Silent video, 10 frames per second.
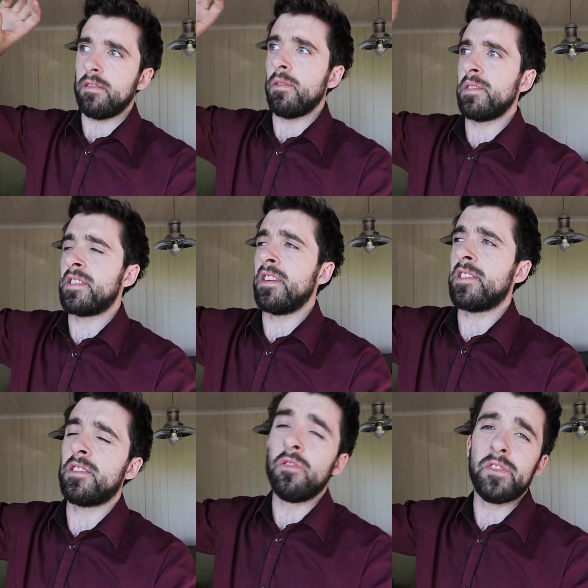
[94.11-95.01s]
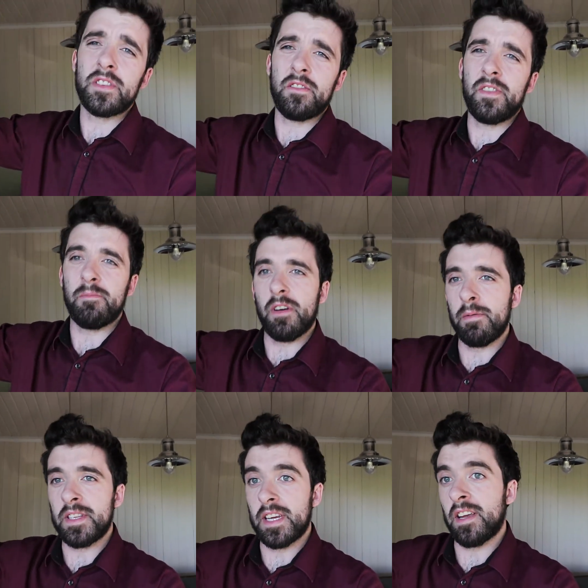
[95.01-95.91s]
not sofa surfing, but I've
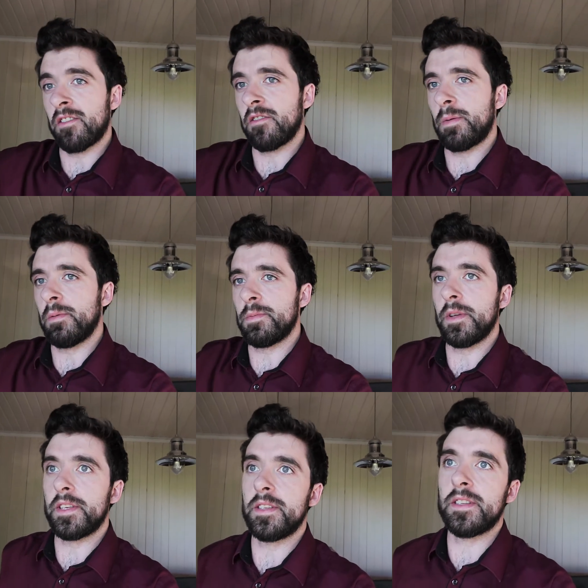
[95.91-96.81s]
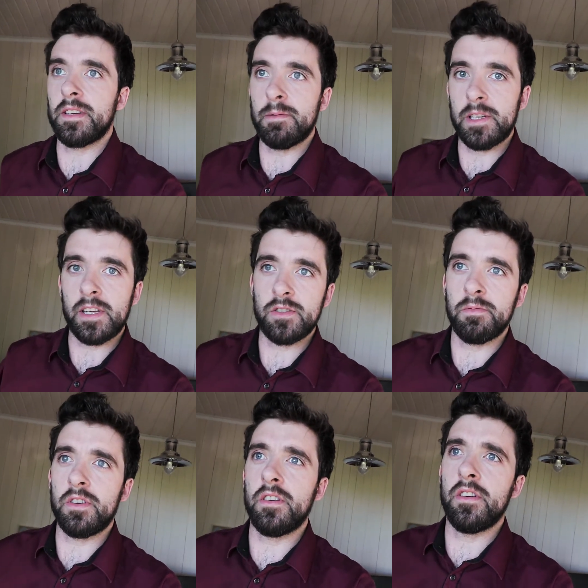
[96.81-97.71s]
been staying in other people's places and I've been like
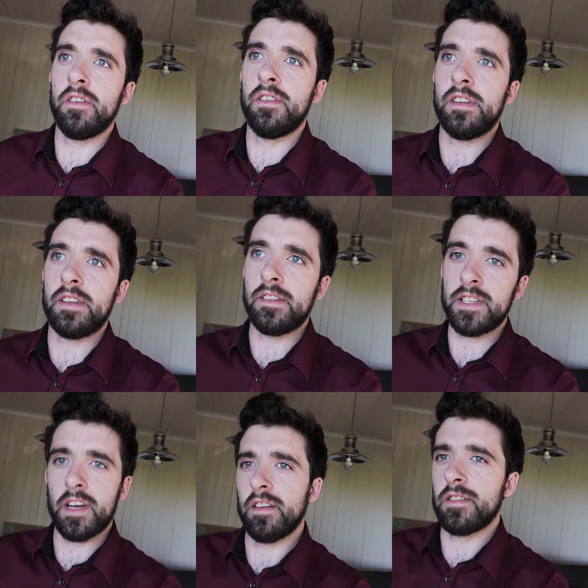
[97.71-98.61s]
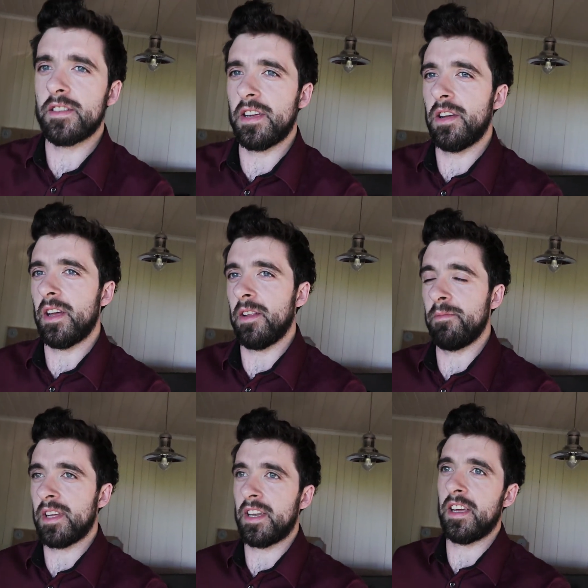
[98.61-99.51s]
jumping around. And Sarah's held
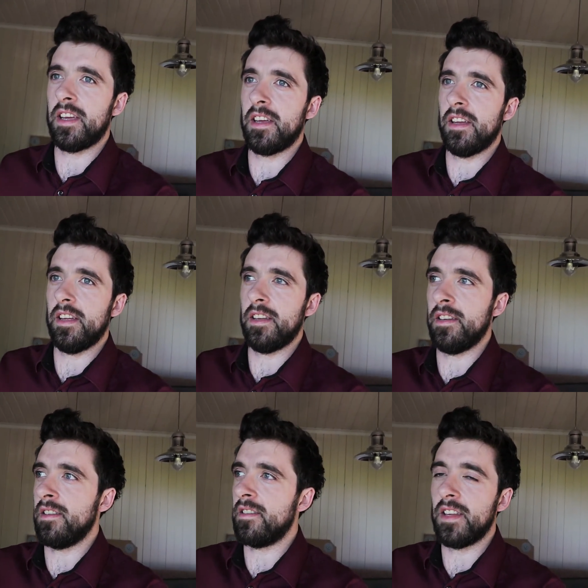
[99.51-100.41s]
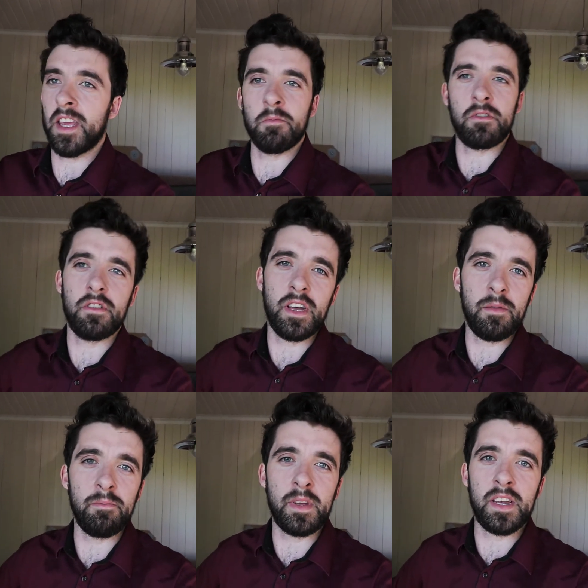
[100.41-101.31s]
me a night, and Emer
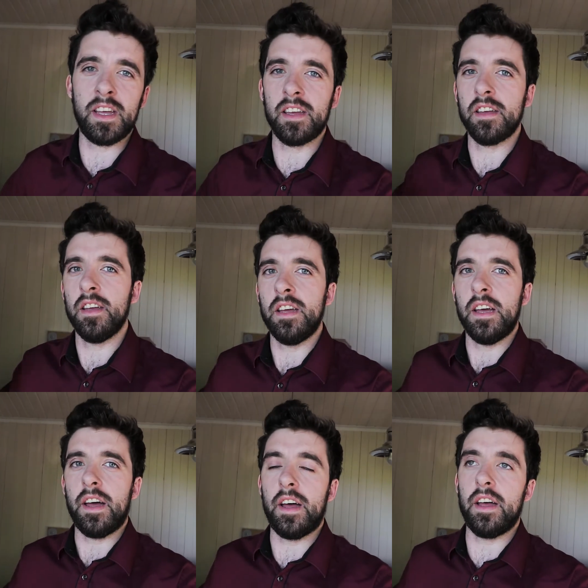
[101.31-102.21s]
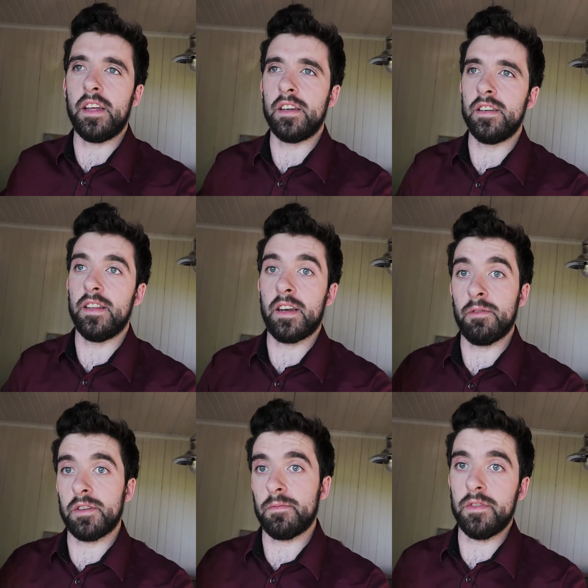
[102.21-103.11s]
helped me a night, and then I
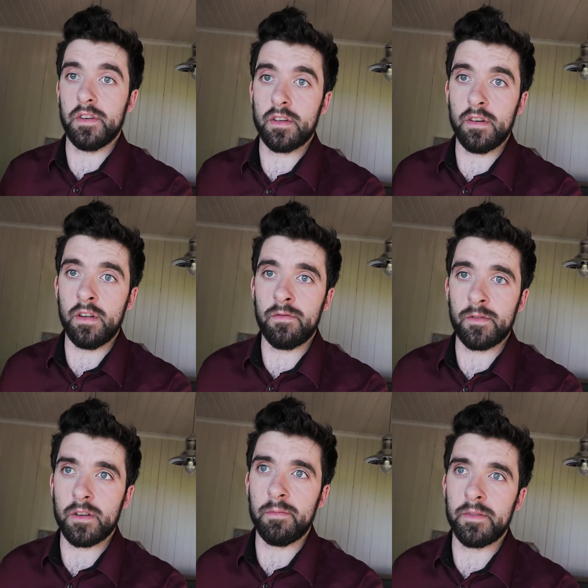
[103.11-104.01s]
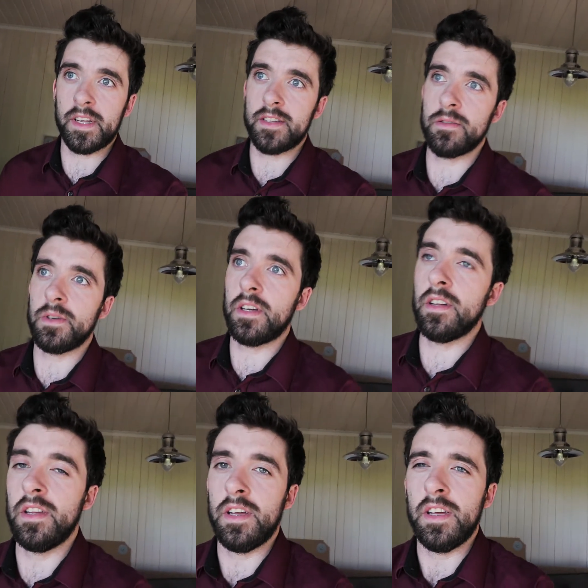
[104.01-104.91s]
went up to Donegal for a couple nights as
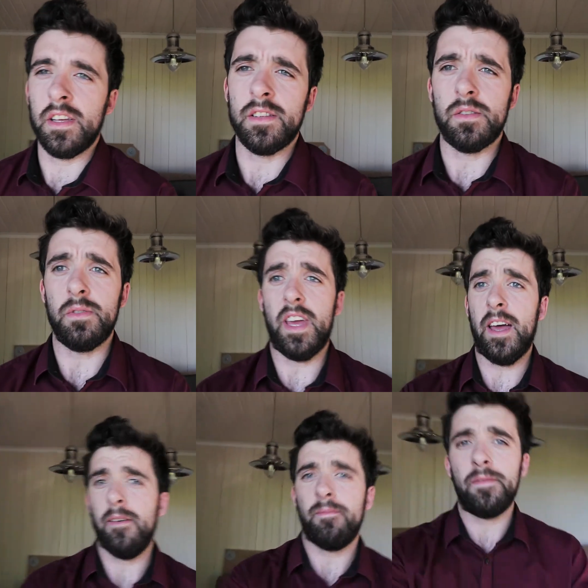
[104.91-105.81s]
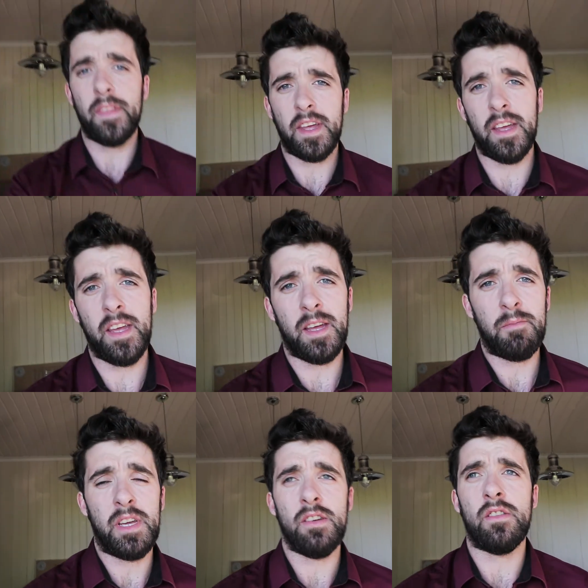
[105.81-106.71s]
well. So yeah, I
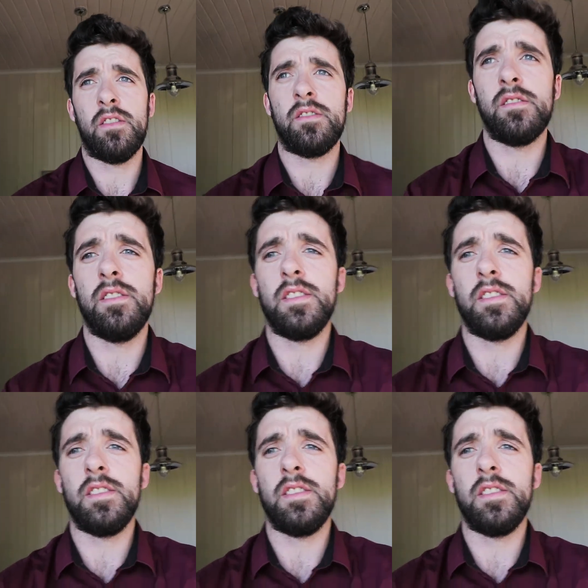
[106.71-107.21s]
am here. So